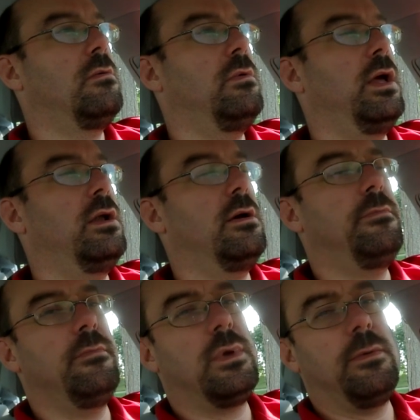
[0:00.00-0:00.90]
we ended up
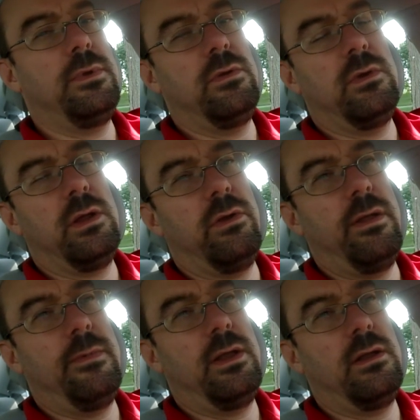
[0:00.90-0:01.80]
coming to an
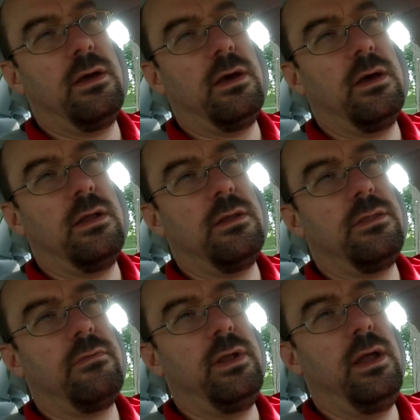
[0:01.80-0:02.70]
agreement on
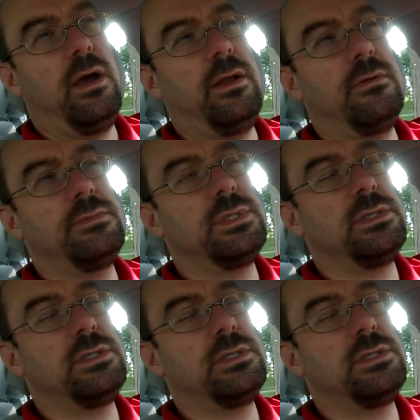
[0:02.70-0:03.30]
three items.